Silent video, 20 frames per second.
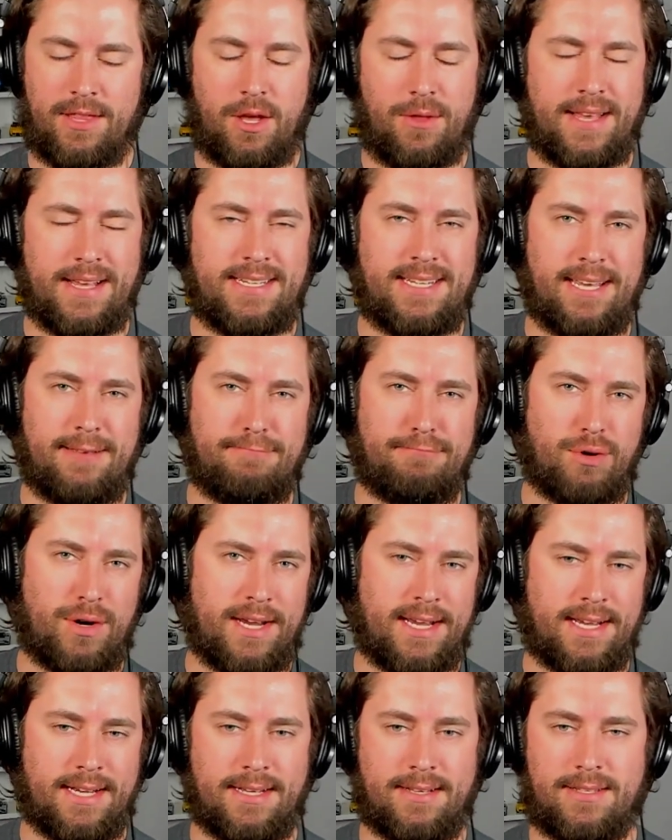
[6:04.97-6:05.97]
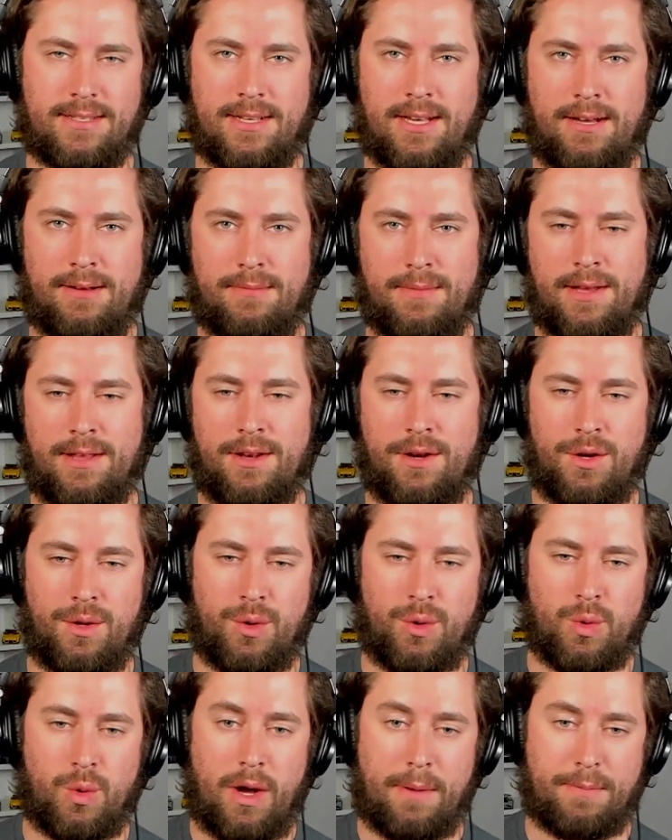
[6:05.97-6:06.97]
though they did bring some
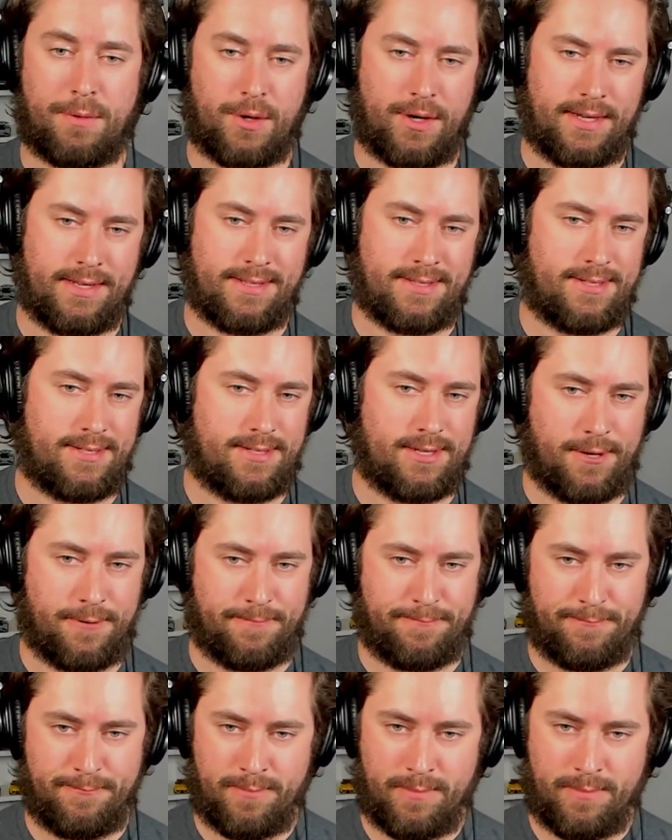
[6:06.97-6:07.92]
new upgrades. So